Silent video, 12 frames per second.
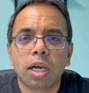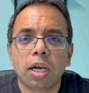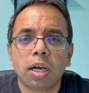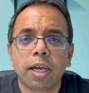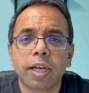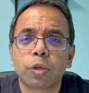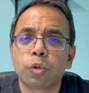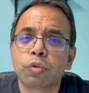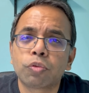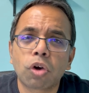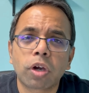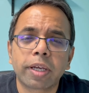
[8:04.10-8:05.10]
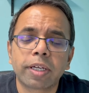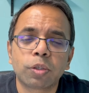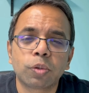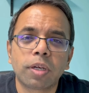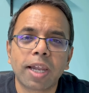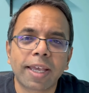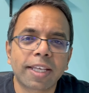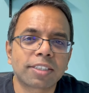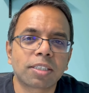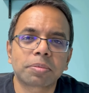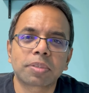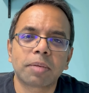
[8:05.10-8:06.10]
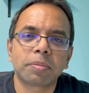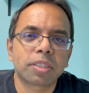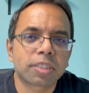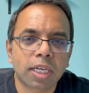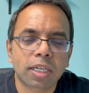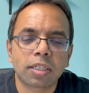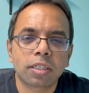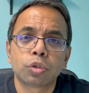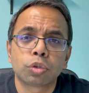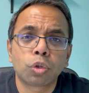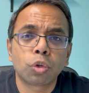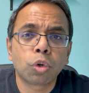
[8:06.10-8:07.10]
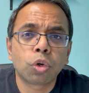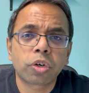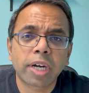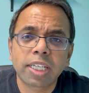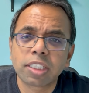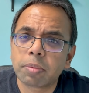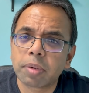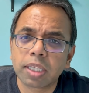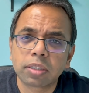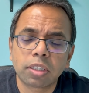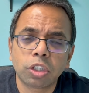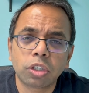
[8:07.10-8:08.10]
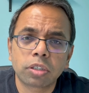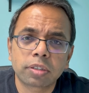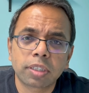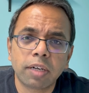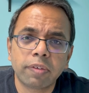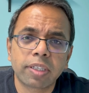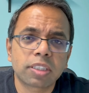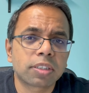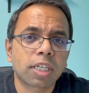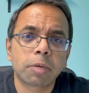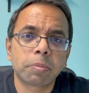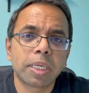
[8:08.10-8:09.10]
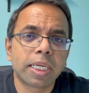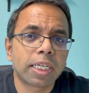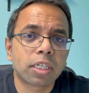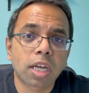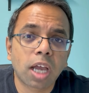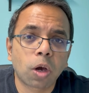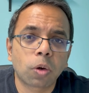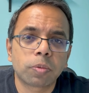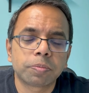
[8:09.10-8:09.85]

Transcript: And don't forget to like and subscribe the channel. So go try Gemini 3 yourself and start building now.